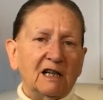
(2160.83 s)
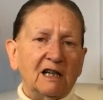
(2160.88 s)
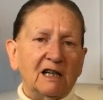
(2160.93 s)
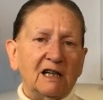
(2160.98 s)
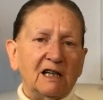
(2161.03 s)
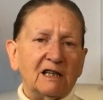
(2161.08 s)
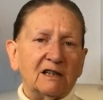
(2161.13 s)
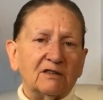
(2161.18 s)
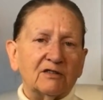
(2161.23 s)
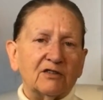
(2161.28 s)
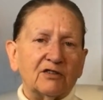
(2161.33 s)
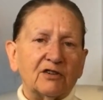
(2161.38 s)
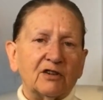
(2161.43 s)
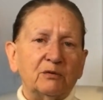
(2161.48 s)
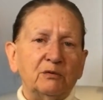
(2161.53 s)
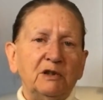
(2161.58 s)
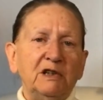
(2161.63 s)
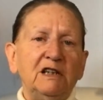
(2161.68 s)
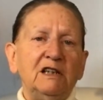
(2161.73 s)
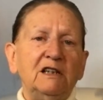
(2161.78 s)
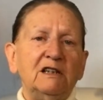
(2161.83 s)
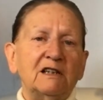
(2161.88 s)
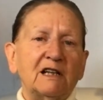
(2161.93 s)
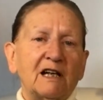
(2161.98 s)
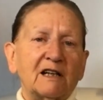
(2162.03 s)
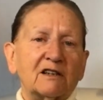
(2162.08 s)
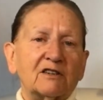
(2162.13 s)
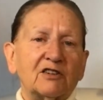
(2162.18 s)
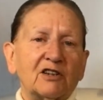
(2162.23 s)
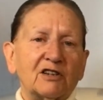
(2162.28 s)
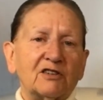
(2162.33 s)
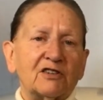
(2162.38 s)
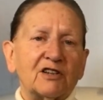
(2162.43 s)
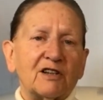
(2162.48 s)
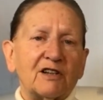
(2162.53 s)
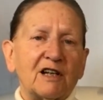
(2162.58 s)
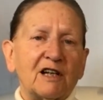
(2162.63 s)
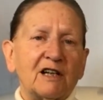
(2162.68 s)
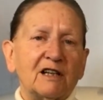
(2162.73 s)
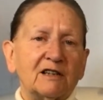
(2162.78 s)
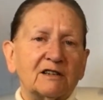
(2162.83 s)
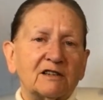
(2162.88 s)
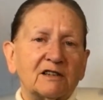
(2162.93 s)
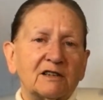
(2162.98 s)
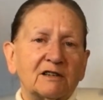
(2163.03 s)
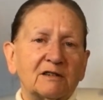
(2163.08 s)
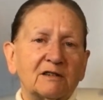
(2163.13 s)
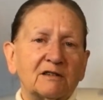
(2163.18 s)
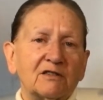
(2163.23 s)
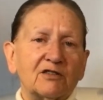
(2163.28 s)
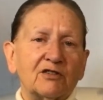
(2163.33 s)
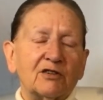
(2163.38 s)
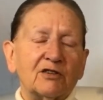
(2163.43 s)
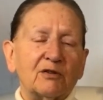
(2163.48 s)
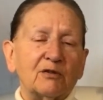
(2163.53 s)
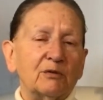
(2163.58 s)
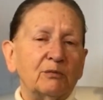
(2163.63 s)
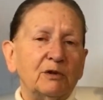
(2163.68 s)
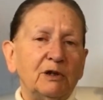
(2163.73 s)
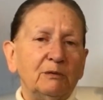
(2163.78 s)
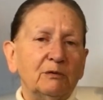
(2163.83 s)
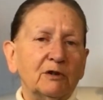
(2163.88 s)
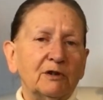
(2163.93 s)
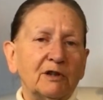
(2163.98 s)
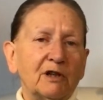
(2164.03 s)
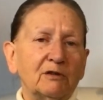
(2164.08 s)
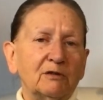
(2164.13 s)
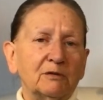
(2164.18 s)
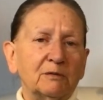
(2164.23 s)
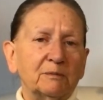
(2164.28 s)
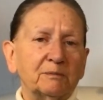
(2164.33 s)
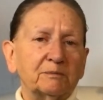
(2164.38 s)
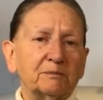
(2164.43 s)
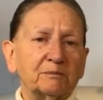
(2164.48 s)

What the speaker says: And so we need access to that so that we will know.